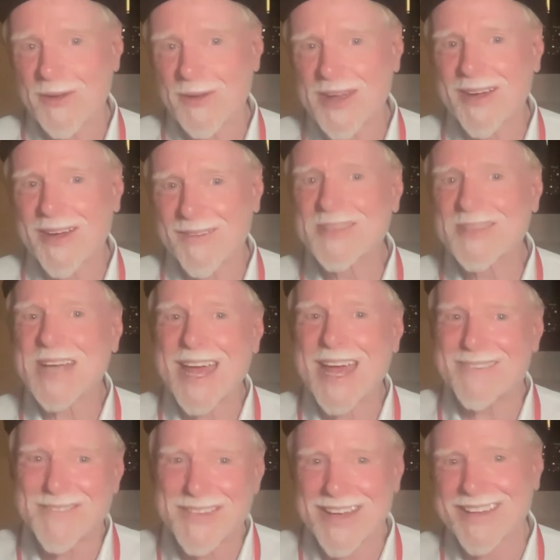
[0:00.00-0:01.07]
which I
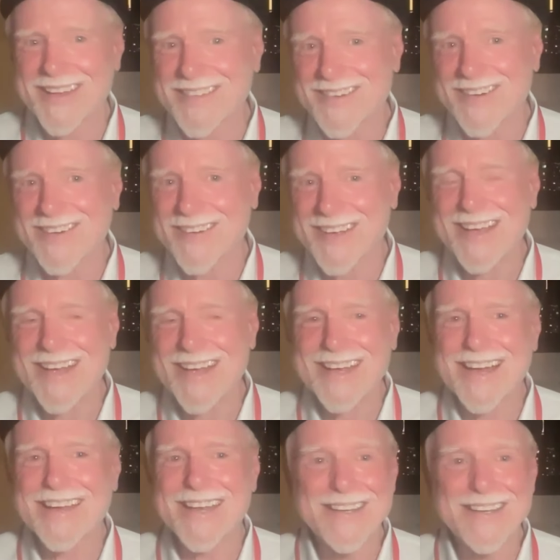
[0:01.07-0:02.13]
have done. They're
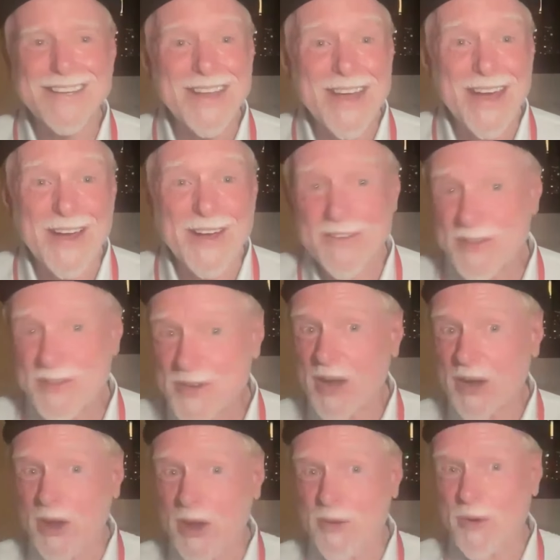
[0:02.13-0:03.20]
kind of hidden. If you
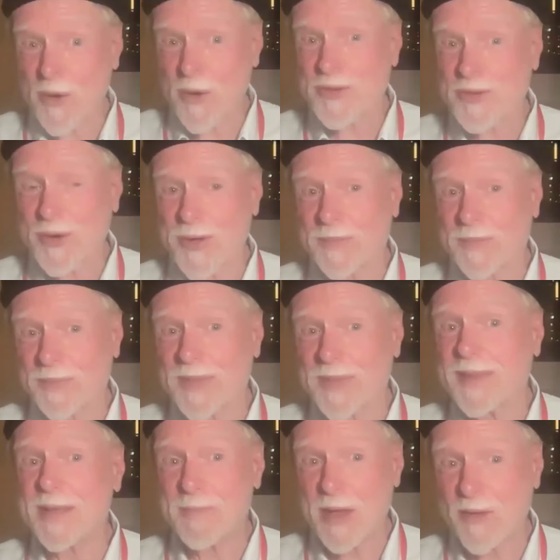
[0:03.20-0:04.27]
got our Oratora
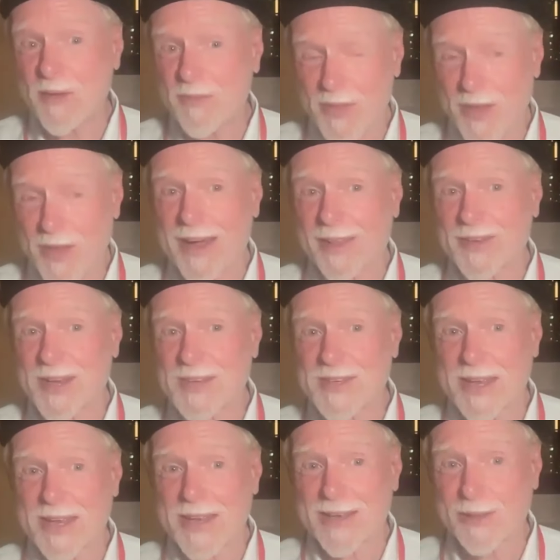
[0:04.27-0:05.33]
email for the high
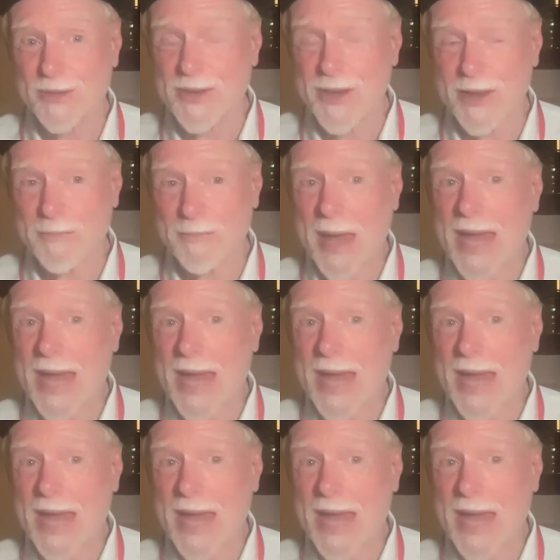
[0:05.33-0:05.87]
holidays, I included a